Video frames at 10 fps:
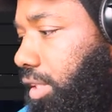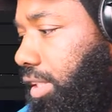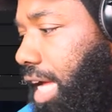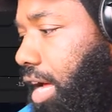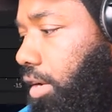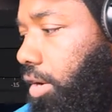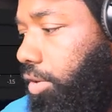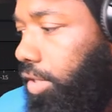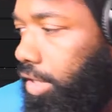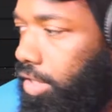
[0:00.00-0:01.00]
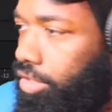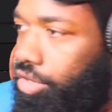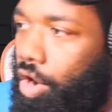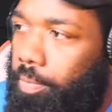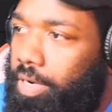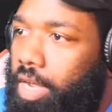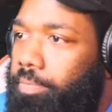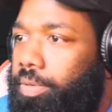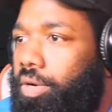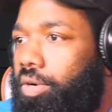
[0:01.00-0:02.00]
it's downloaded, you open
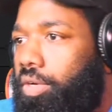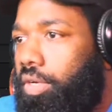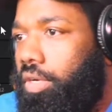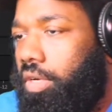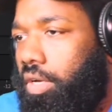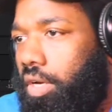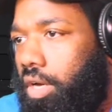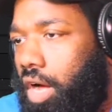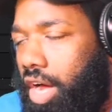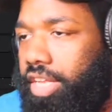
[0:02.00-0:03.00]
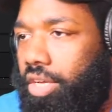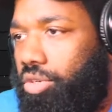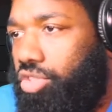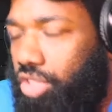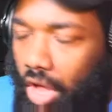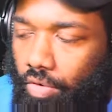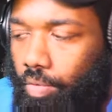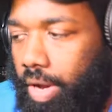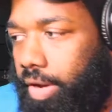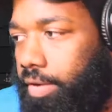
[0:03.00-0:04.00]
up your audio
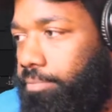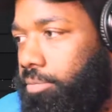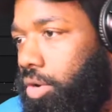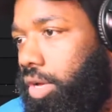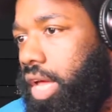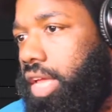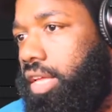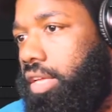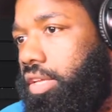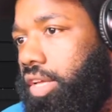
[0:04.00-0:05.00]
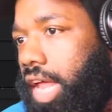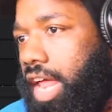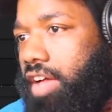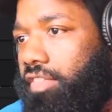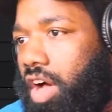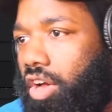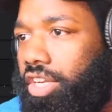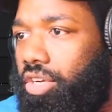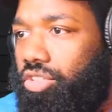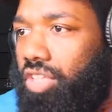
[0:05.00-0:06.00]
software. Okay, you gotta have an
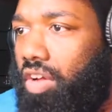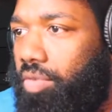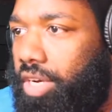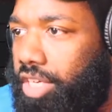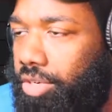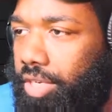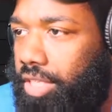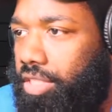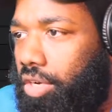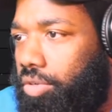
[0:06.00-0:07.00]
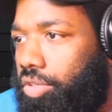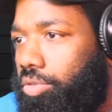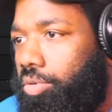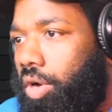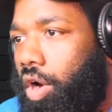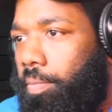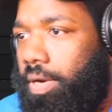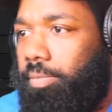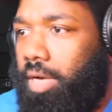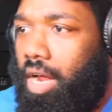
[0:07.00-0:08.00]
audio software to do this. So you
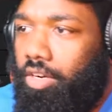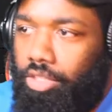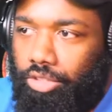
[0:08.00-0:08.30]
open up the audio